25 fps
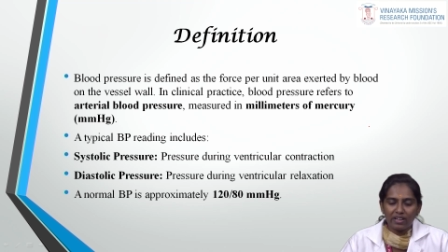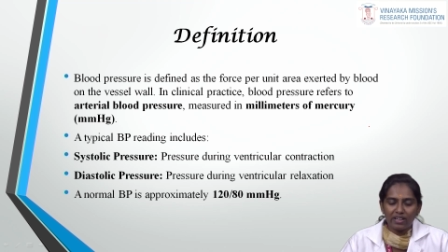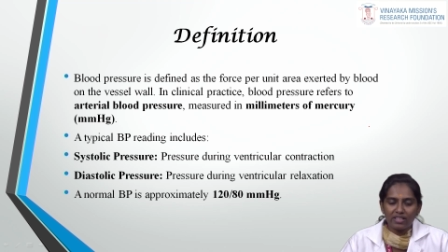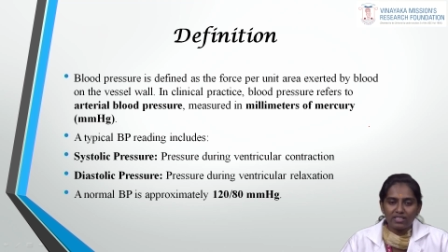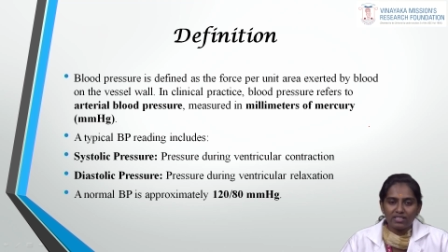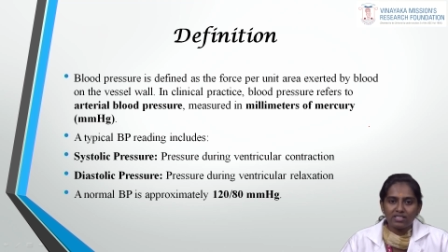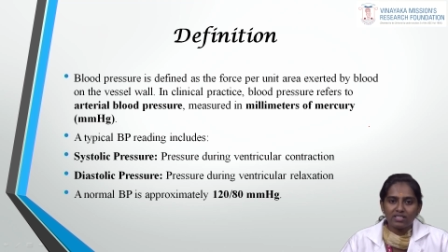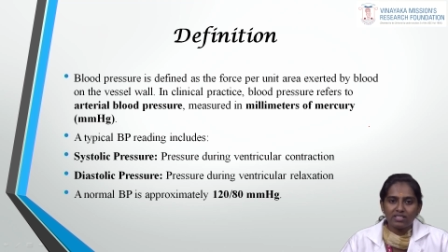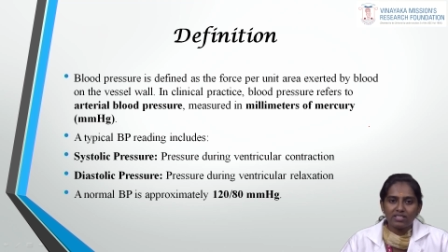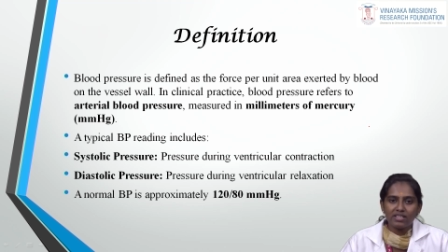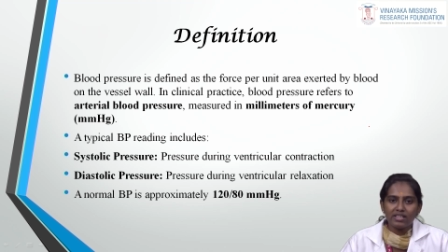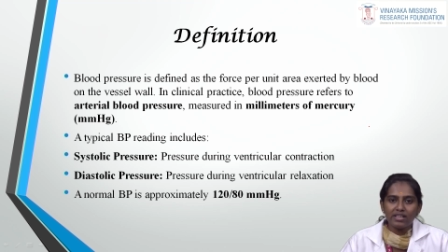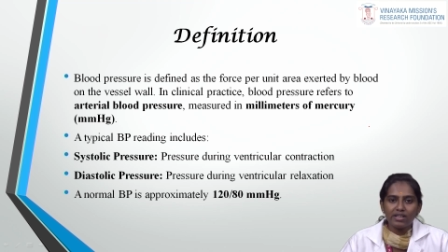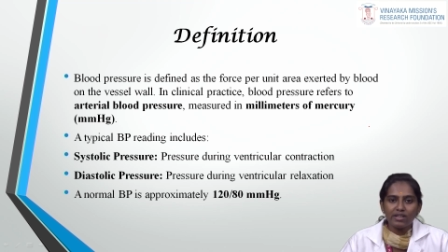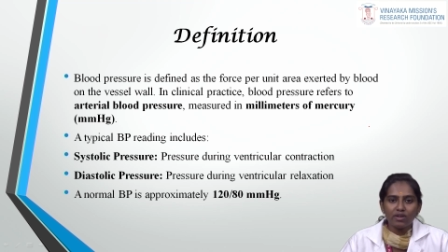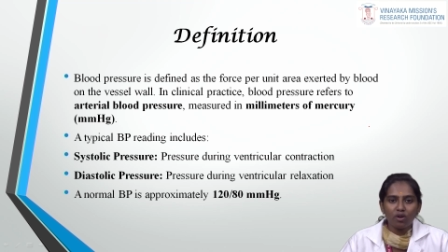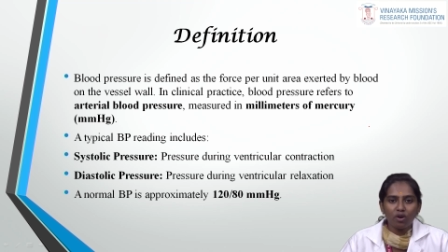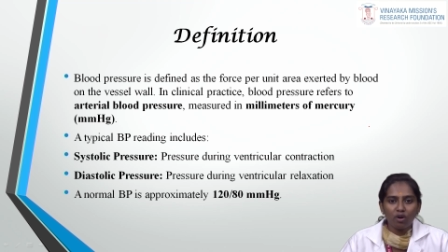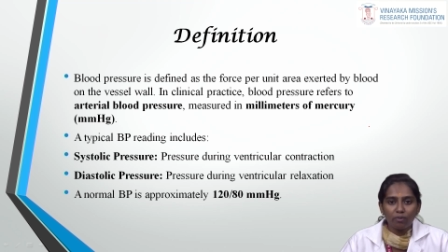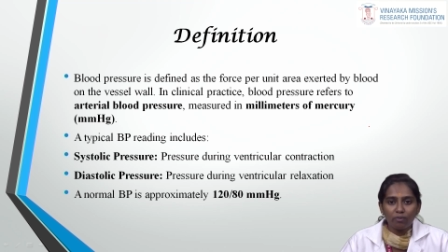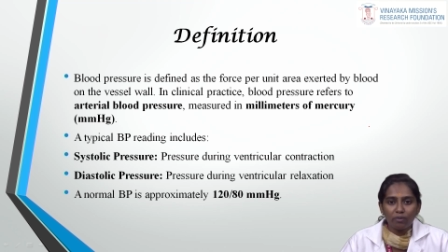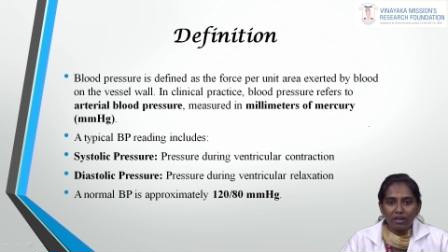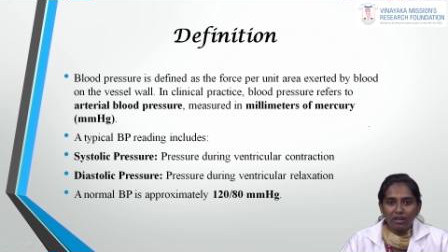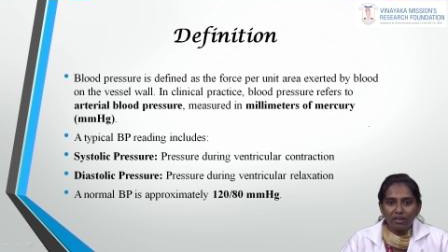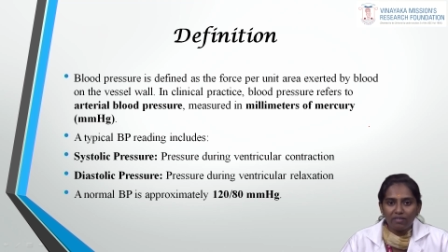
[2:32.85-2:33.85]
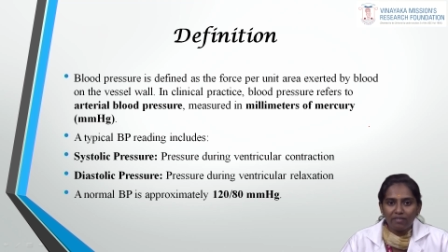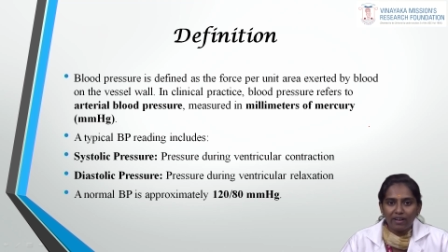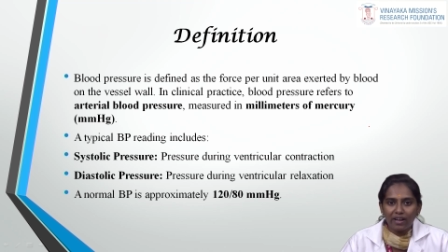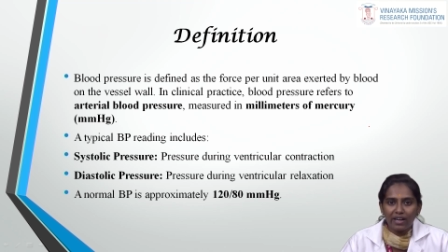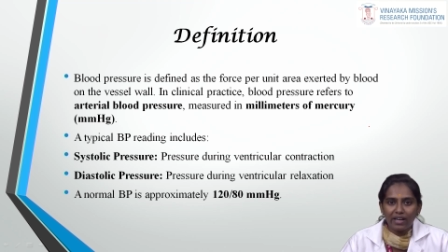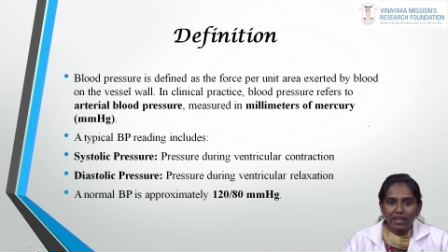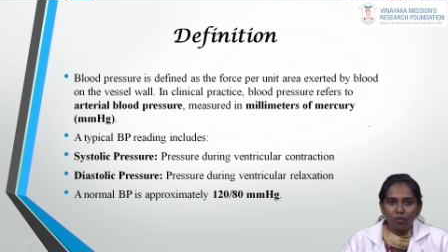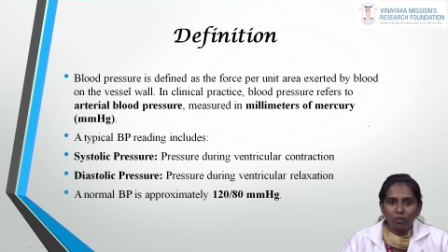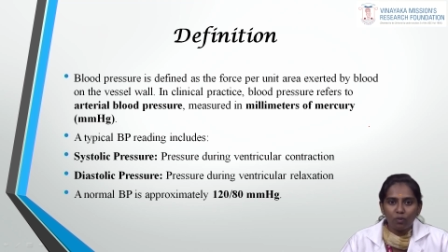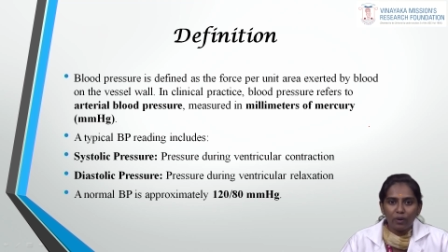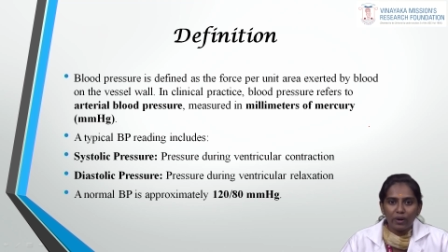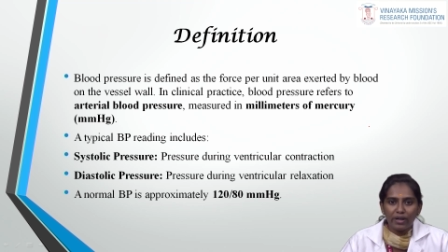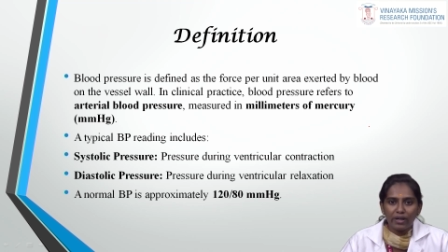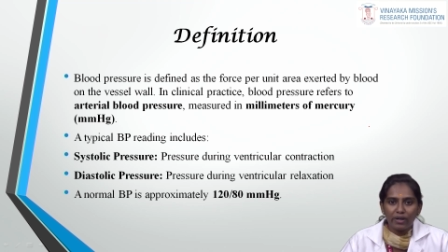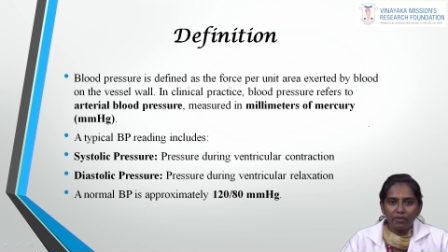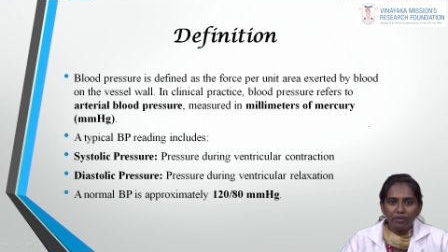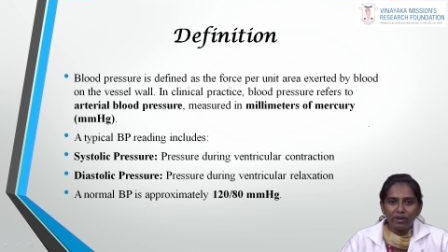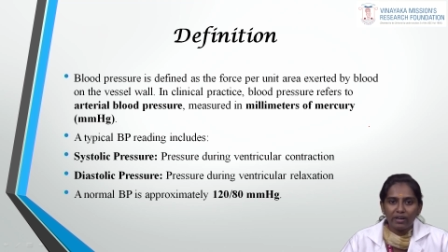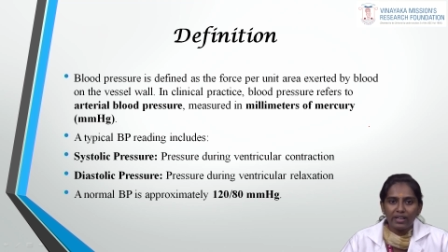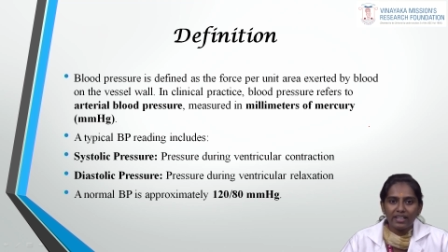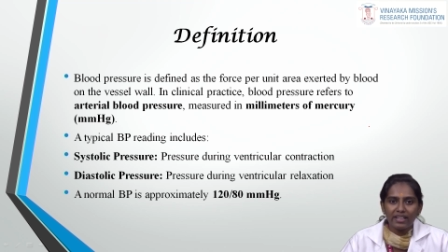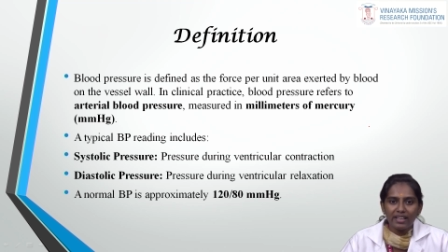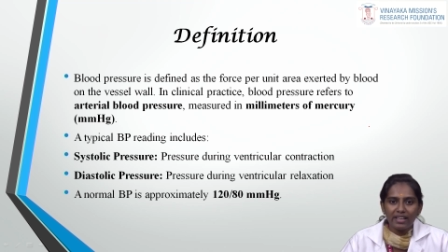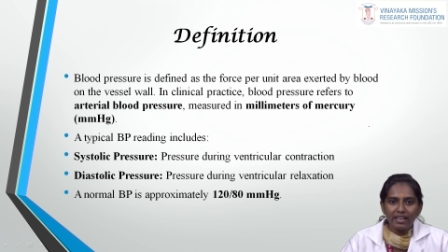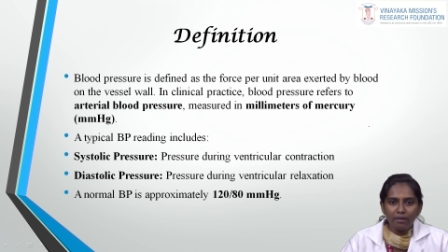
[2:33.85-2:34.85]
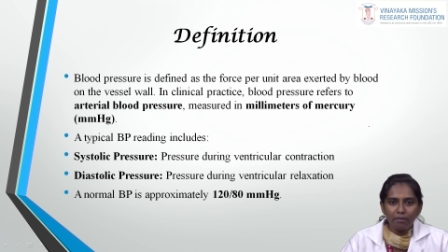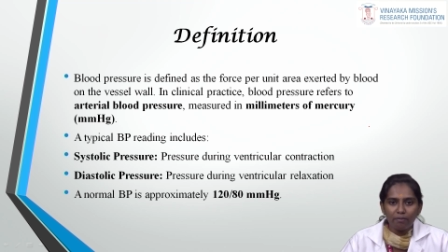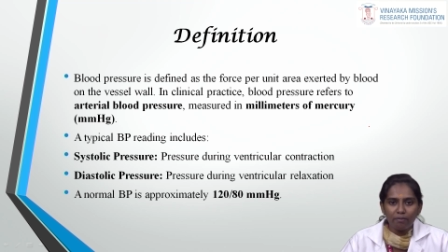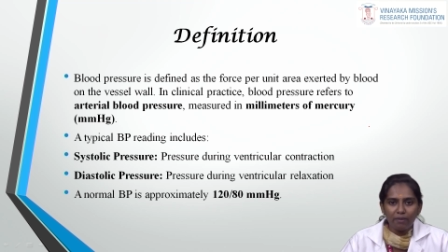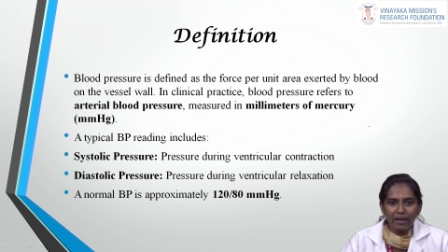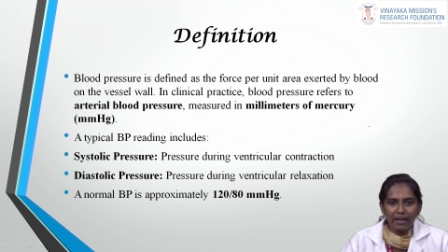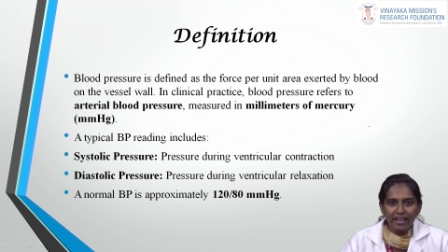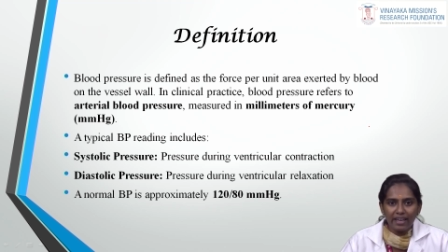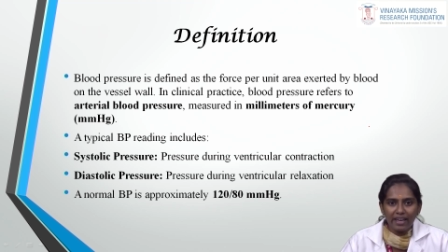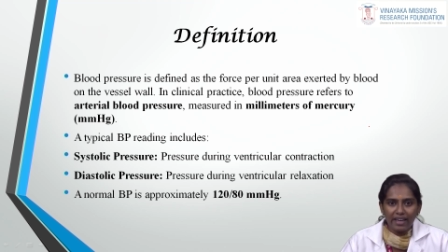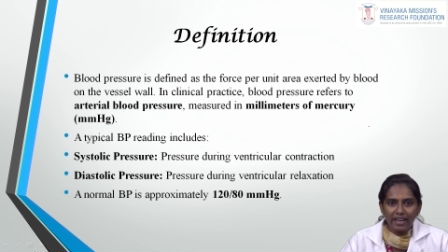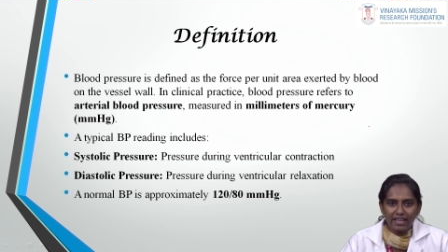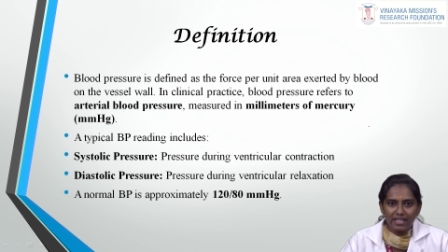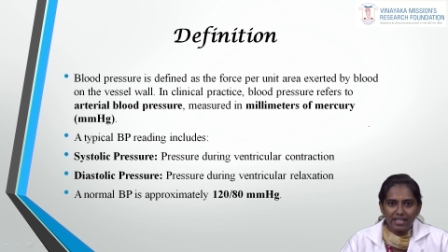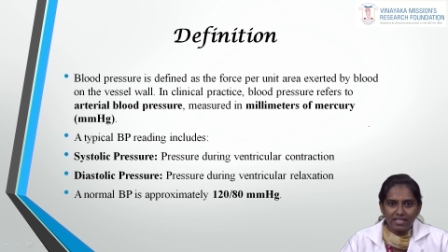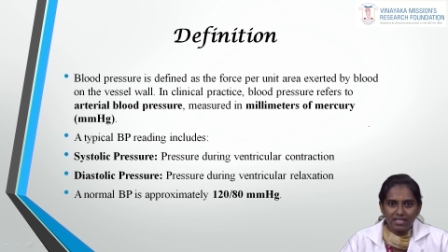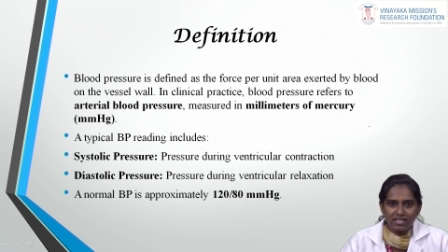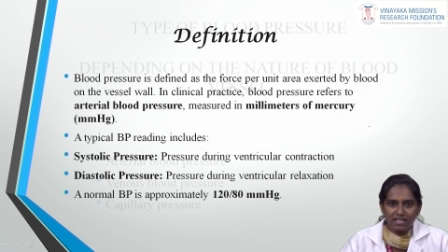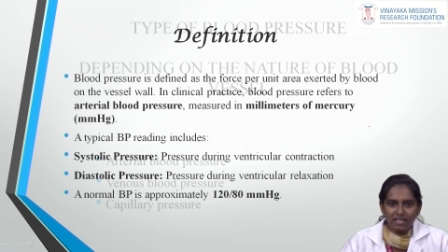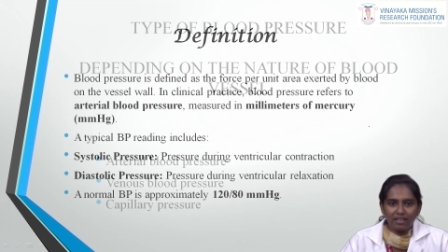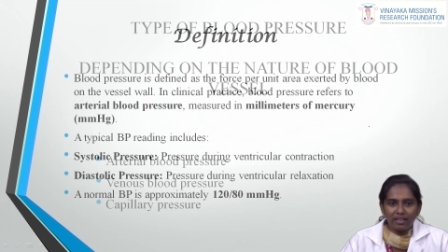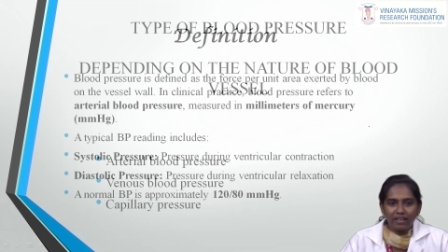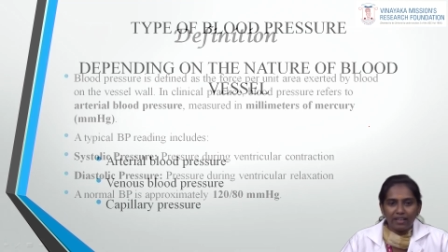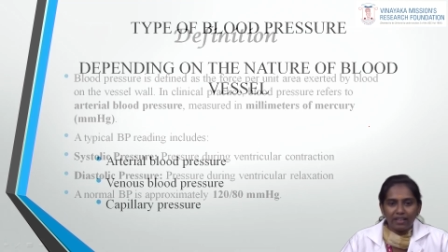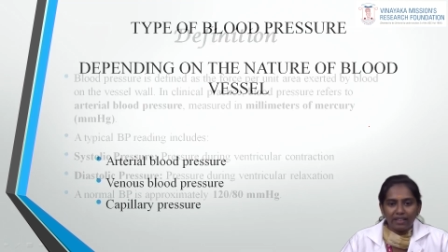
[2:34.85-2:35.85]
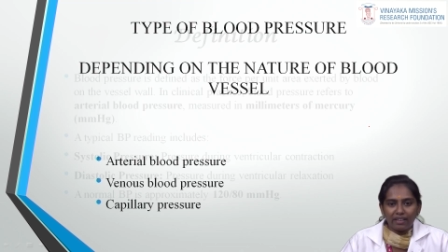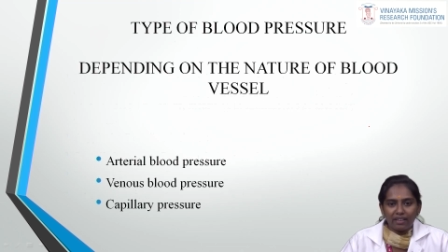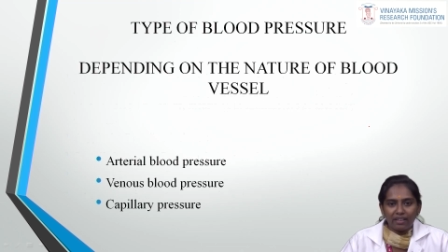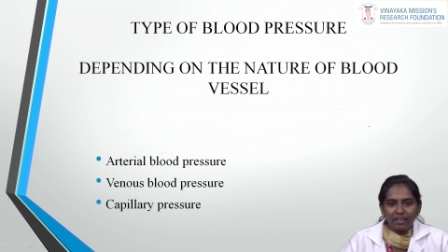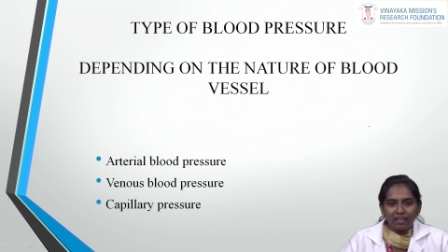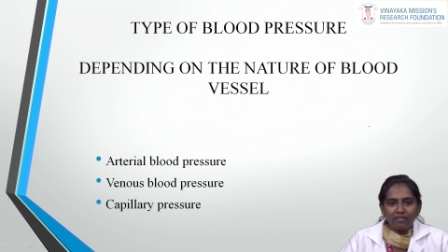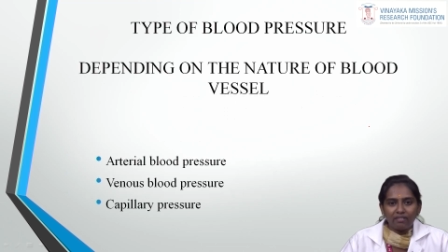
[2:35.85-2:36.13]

This is the normal value, 120 by 80. Then